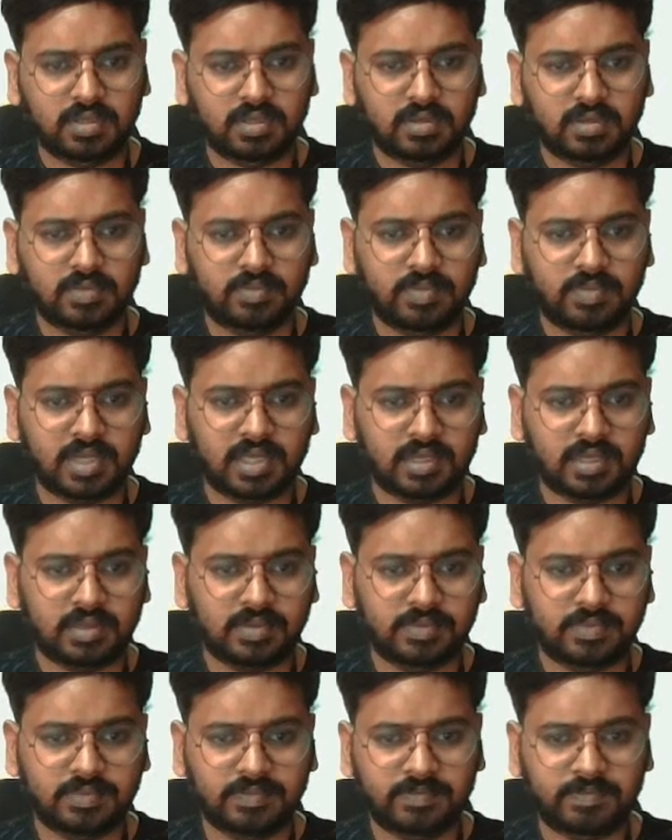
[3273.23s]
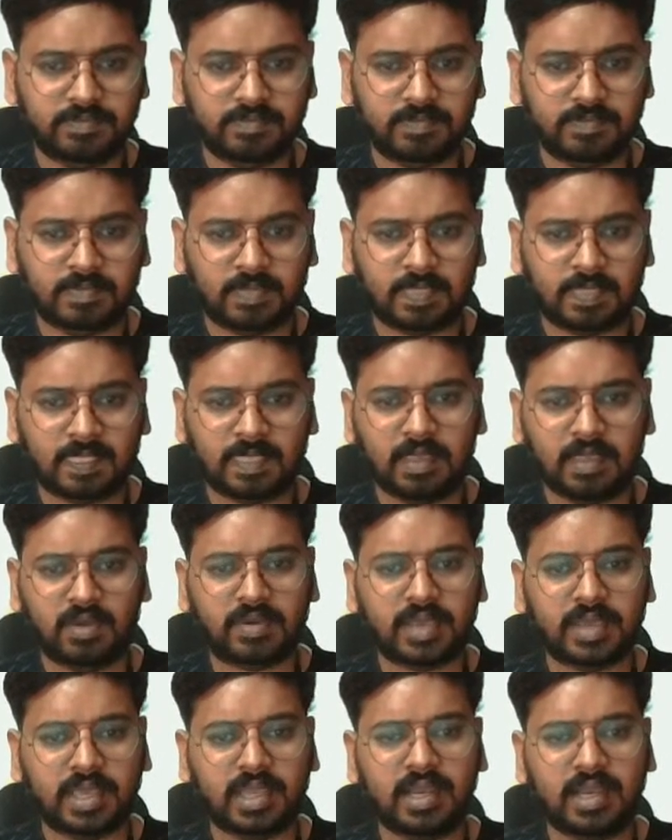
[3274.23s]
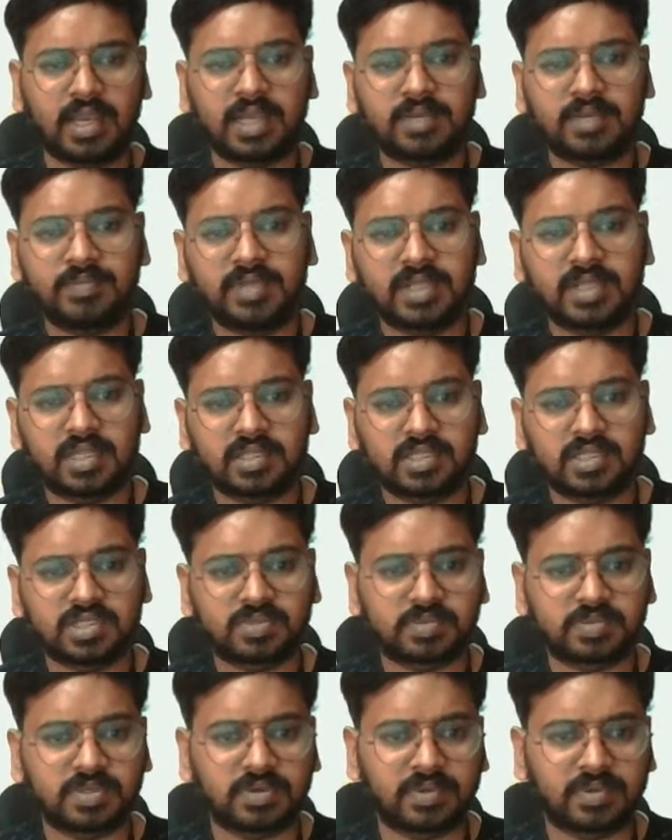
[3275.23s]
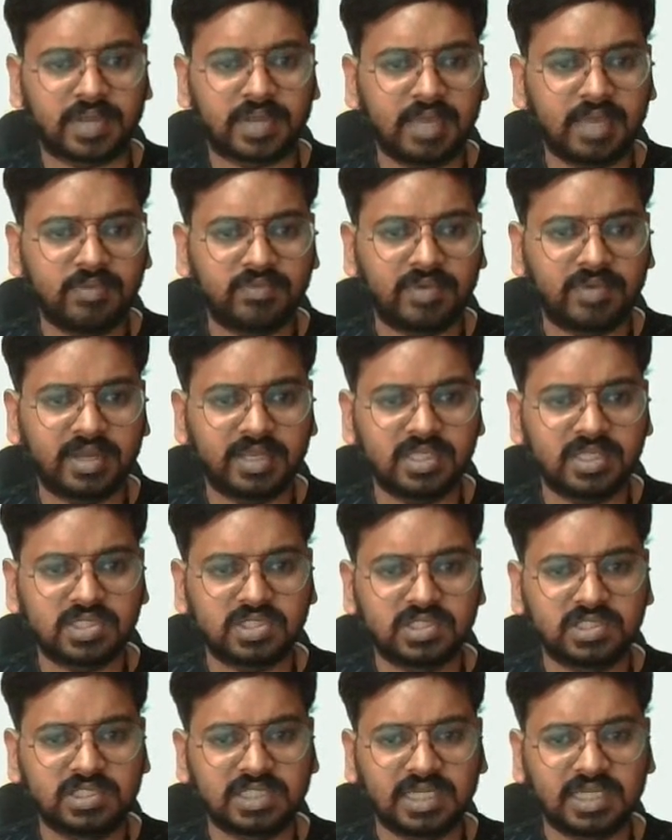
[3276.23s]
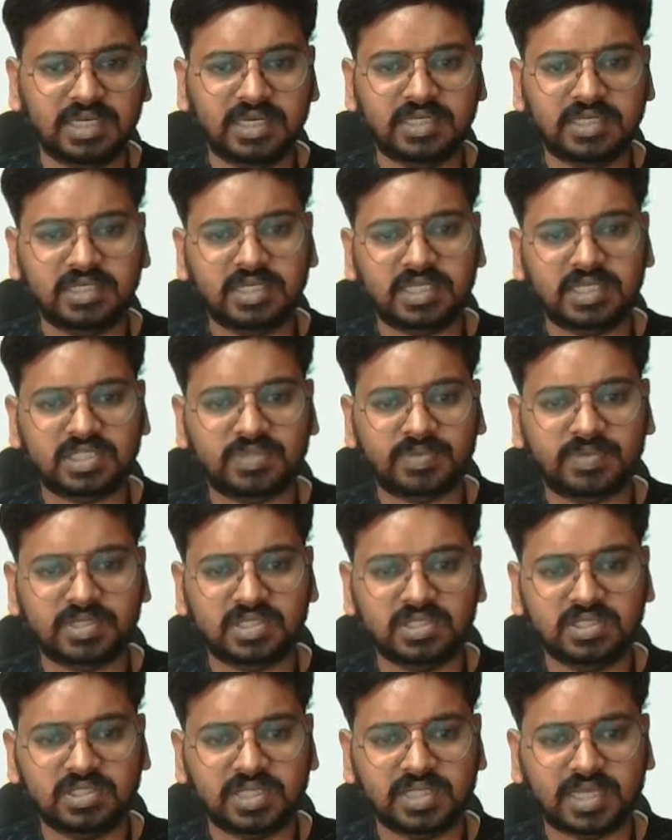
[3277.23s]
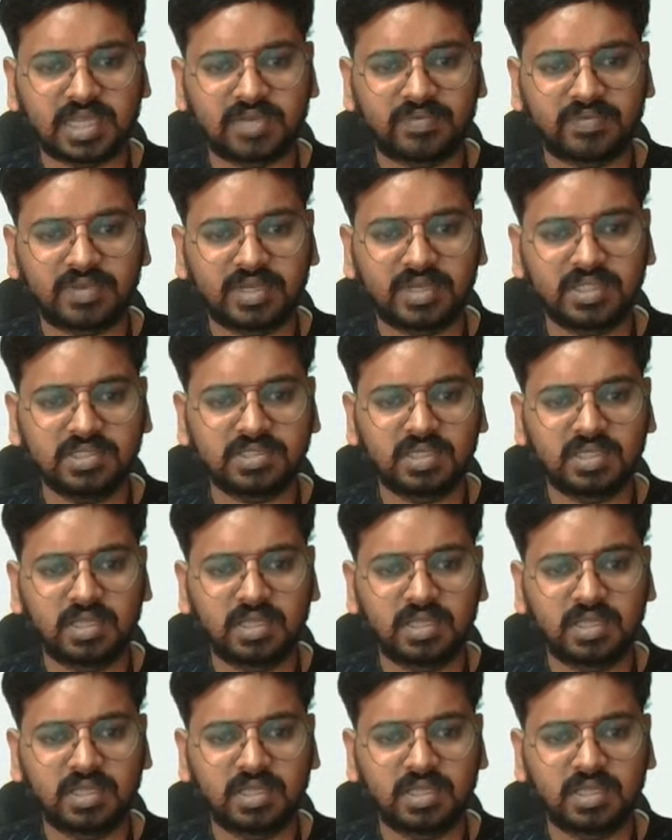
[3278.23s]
B. Okay, let me run this program. One is generator expression, second one is